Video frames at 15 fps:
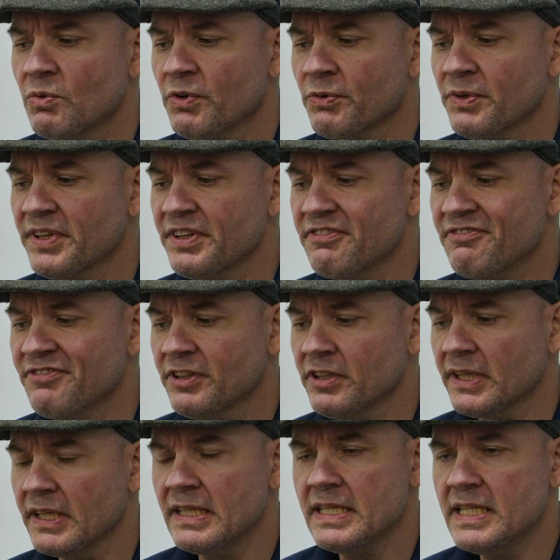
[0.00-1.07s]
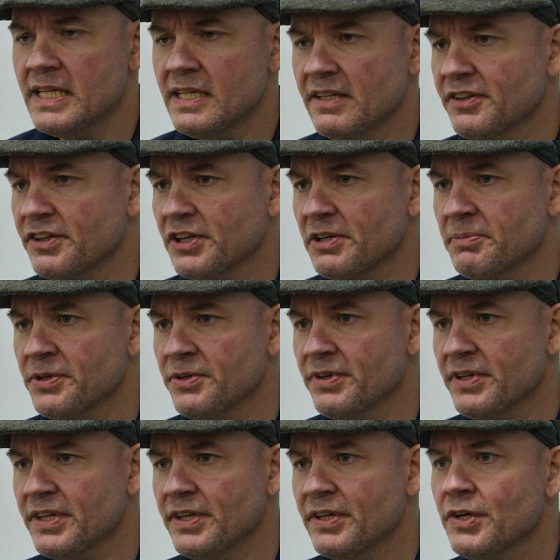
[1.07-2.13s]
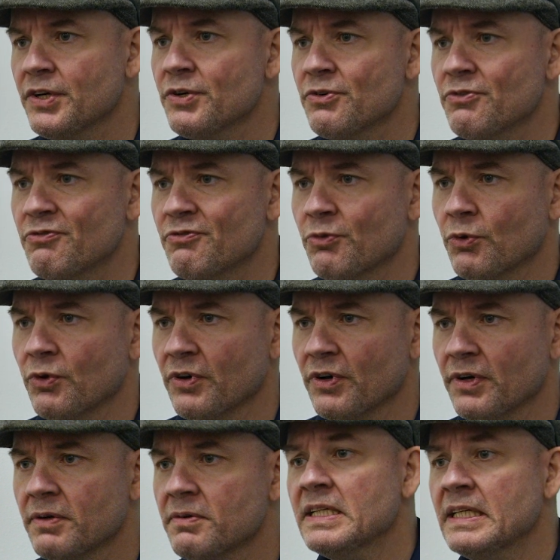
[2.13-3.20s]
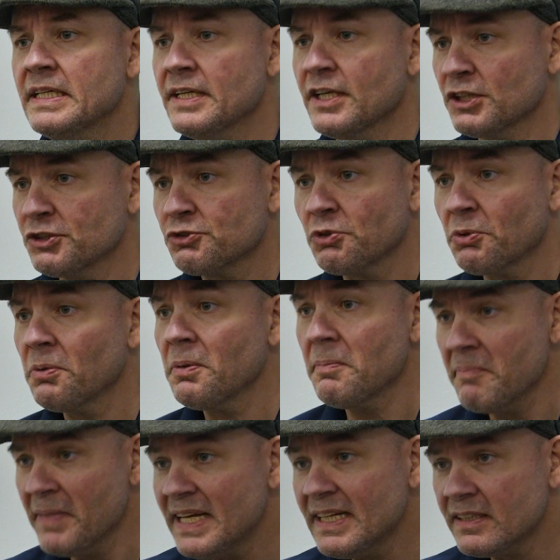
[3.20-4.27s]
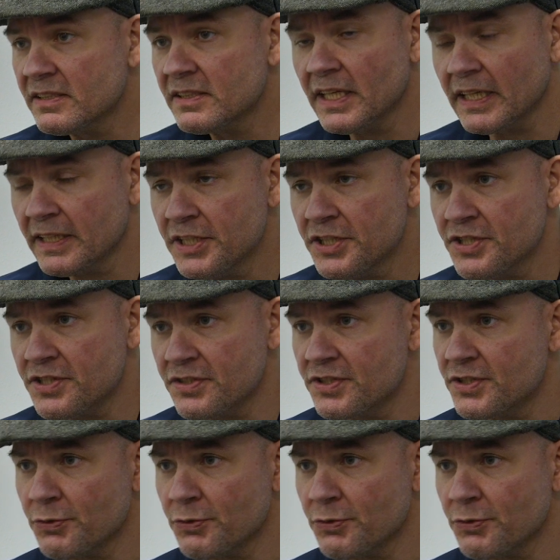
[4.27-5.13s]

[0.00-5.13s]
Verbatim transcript: we're really filling a need in the community for industrial maintenance technicians